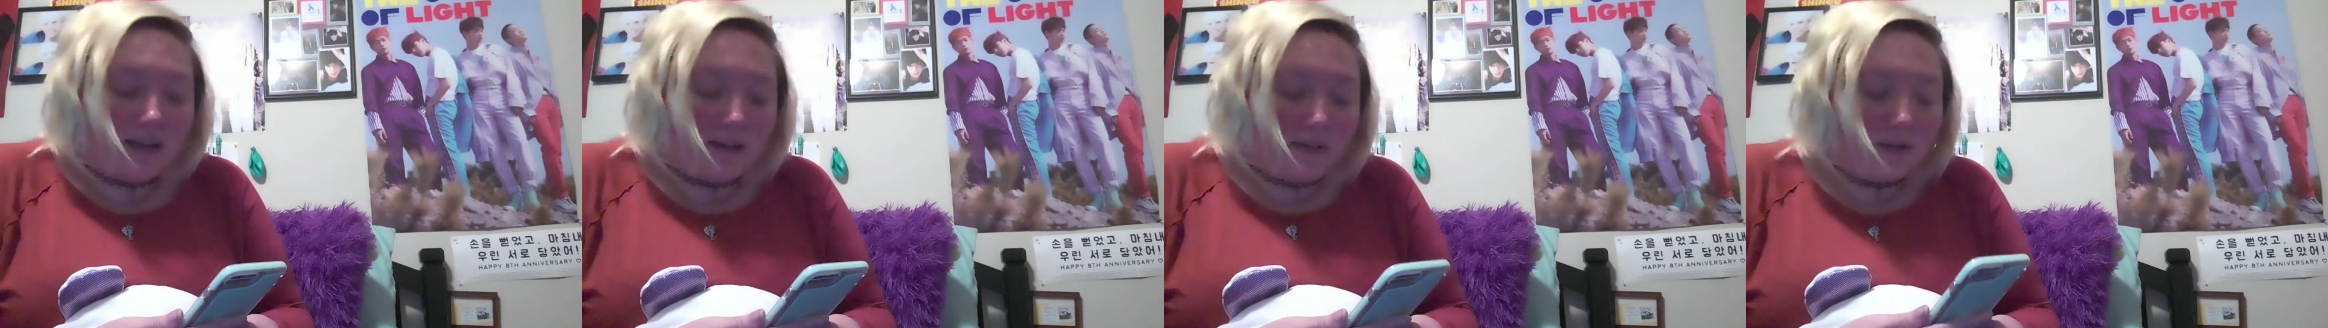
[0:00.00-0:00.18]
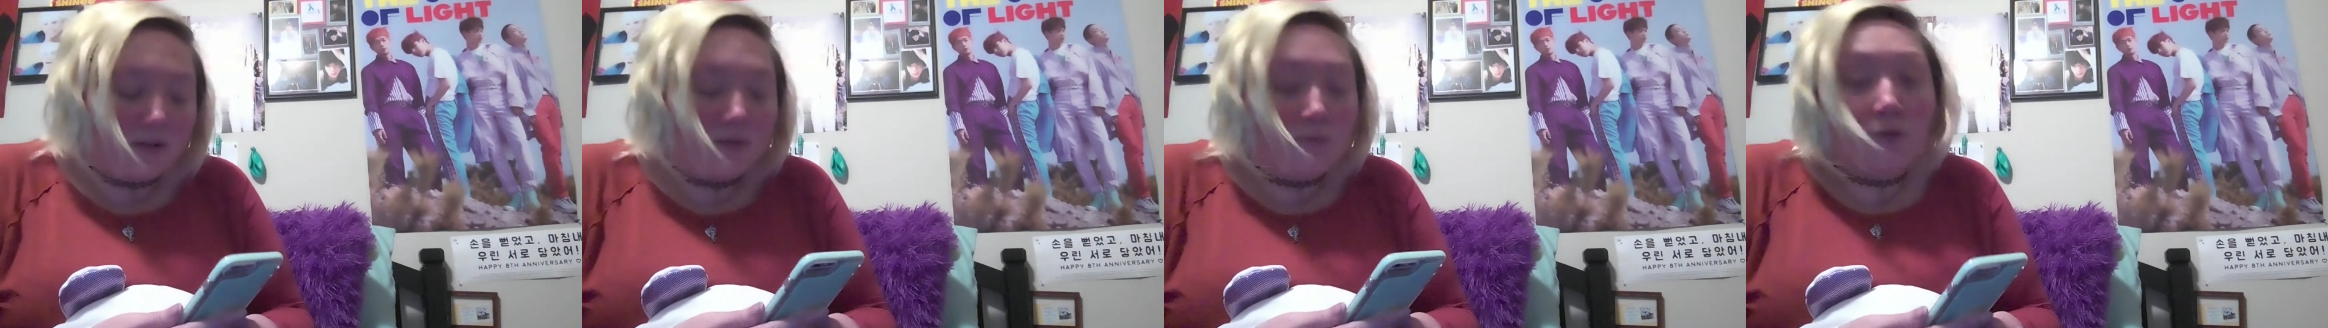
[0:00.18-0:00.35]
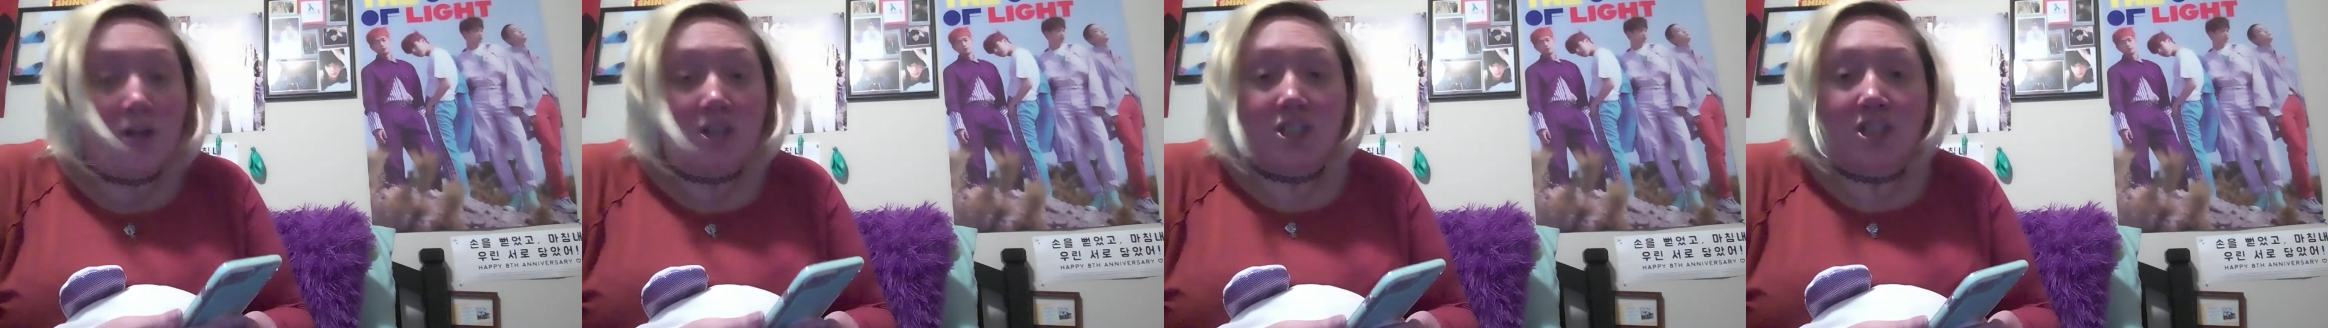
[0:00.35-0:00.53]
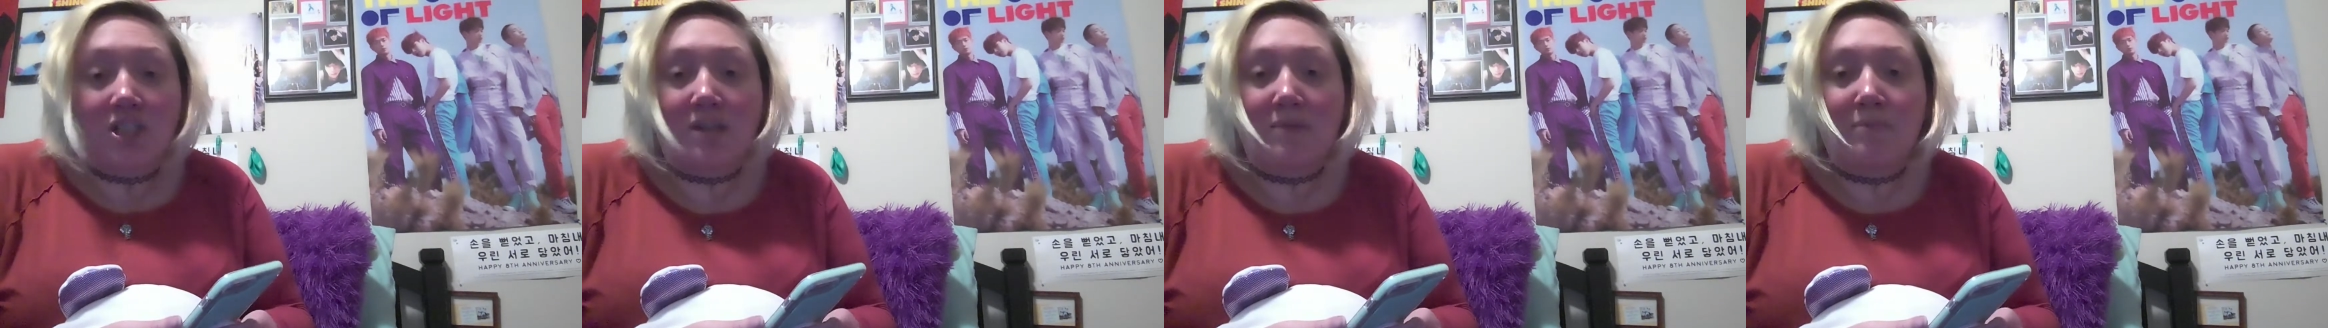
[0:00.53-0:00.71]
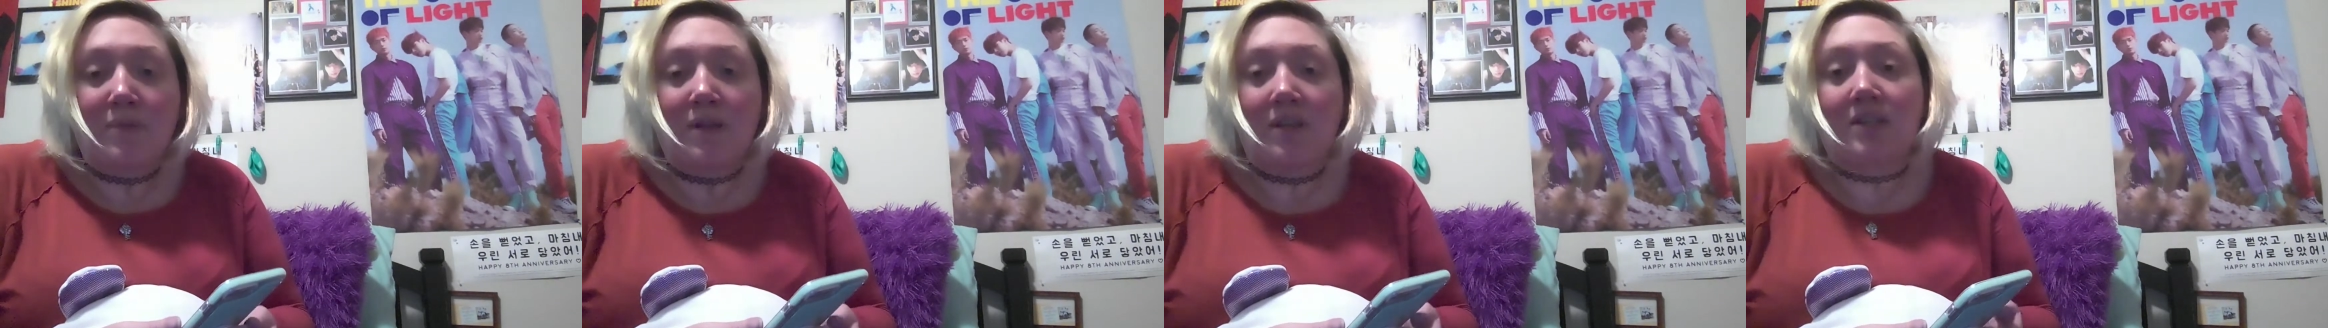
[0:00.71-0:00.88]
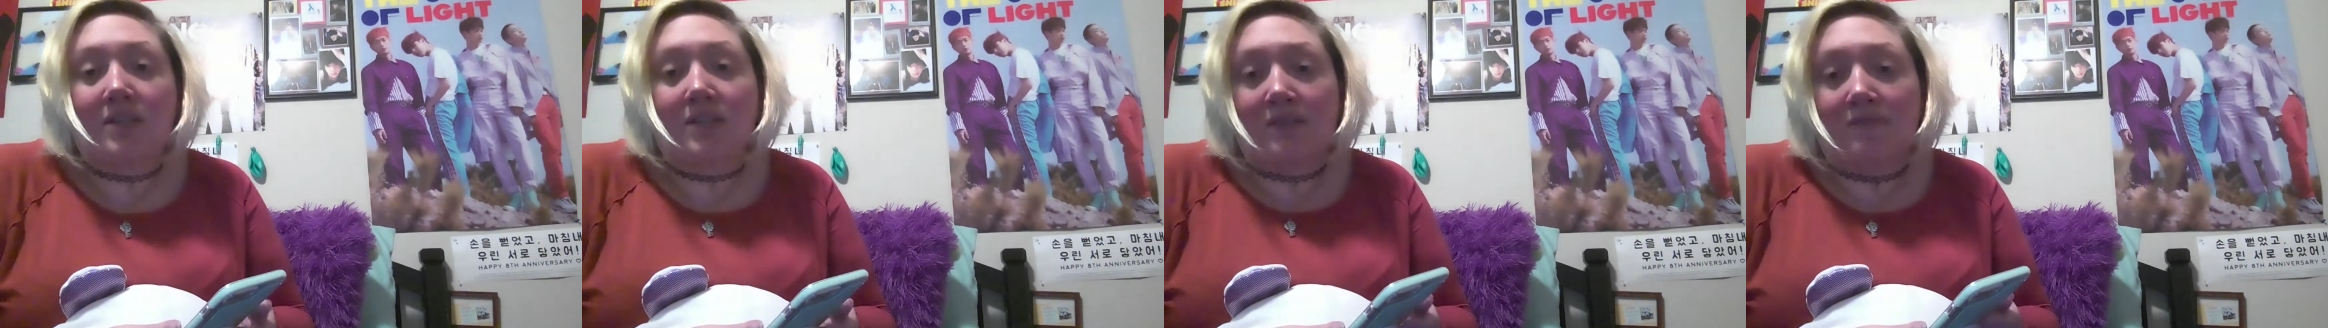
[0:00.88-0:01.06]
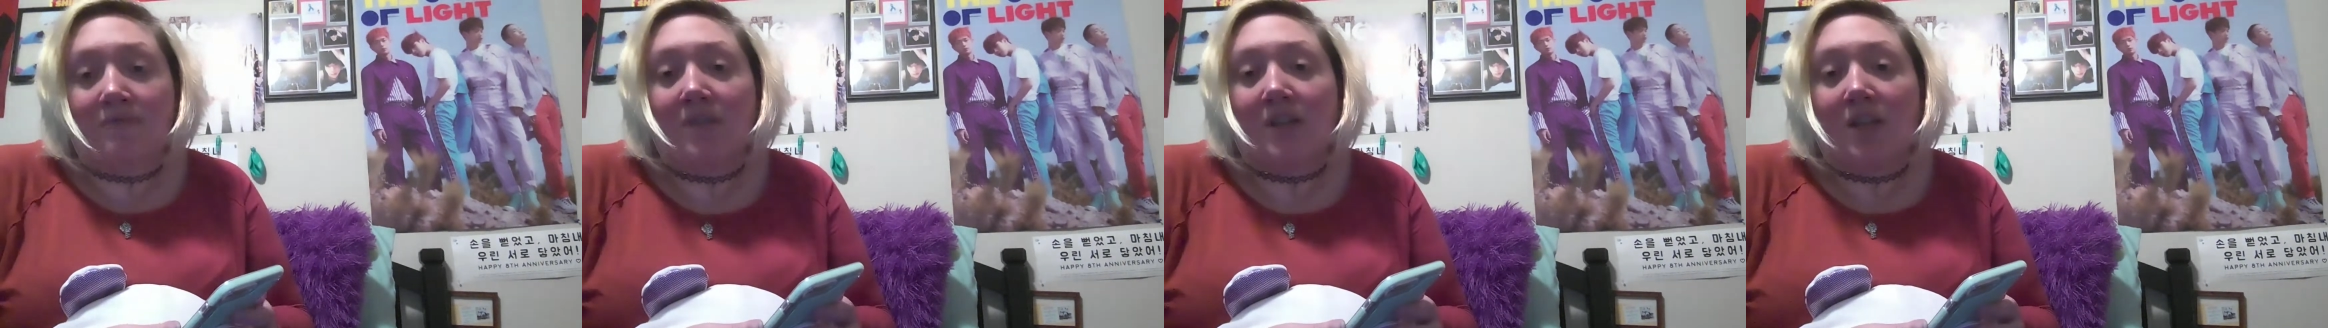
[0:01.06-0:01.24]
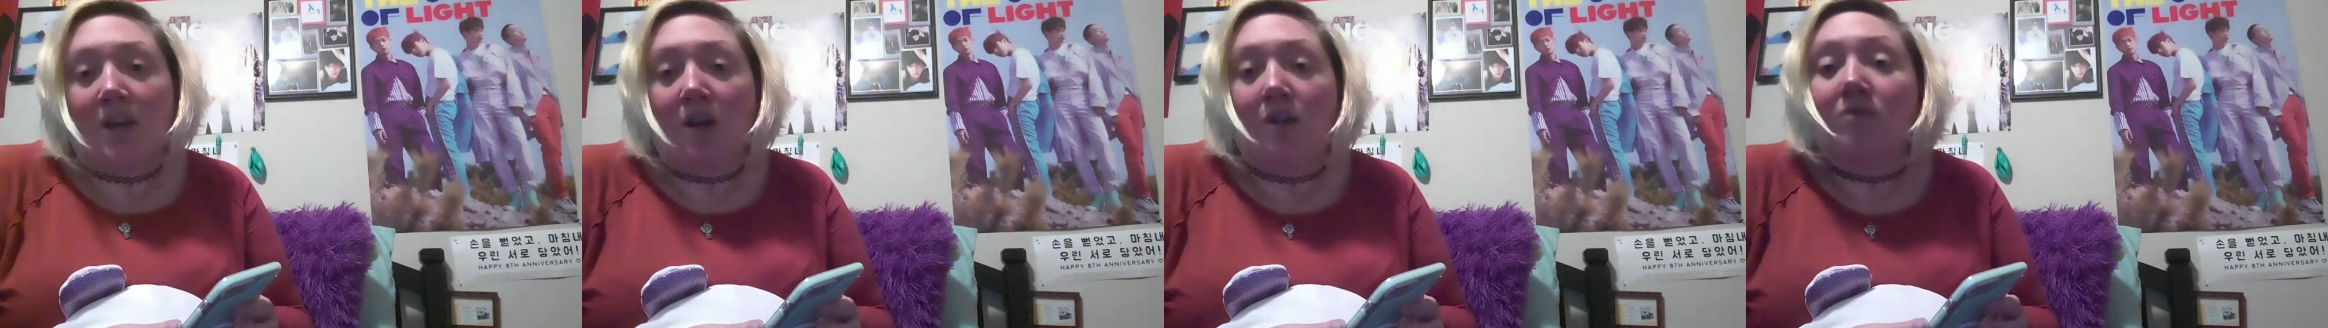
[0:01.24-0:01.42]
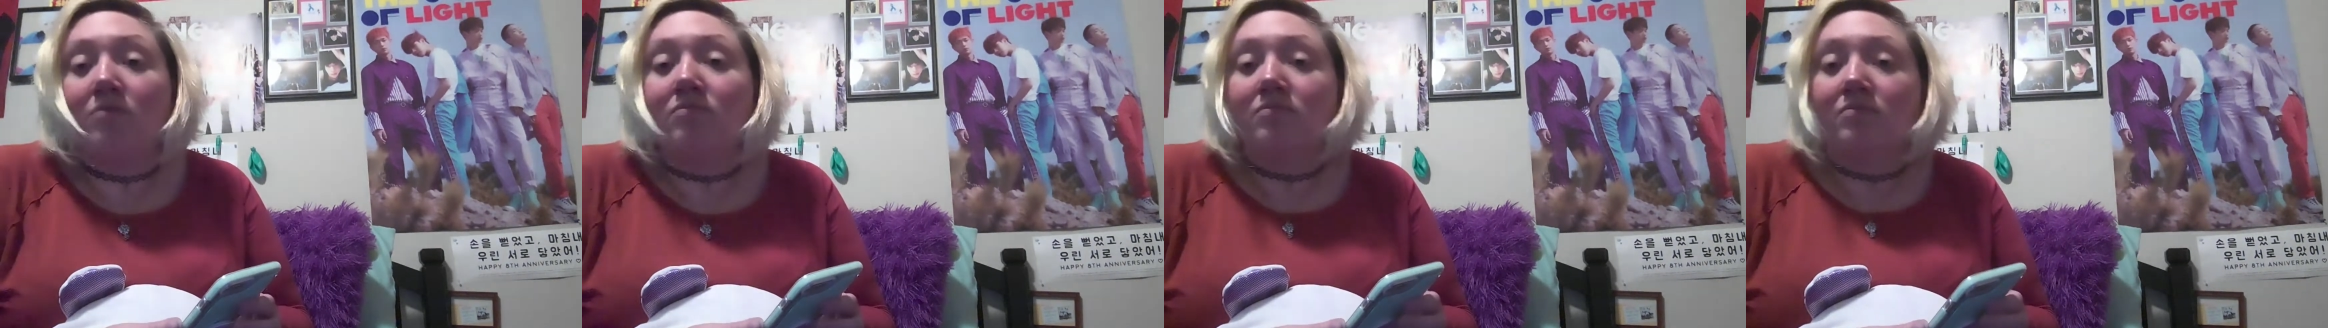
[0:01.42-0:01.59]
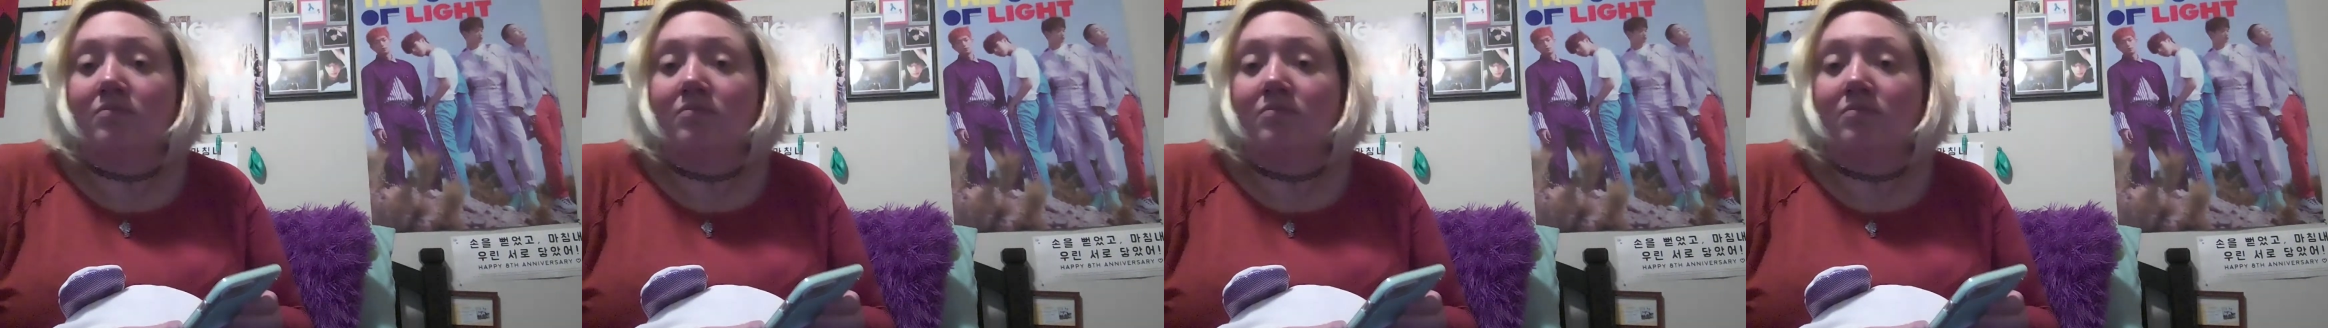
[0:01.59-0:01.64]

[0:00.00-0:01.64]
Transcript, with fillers: I'm gonna watch the comparison video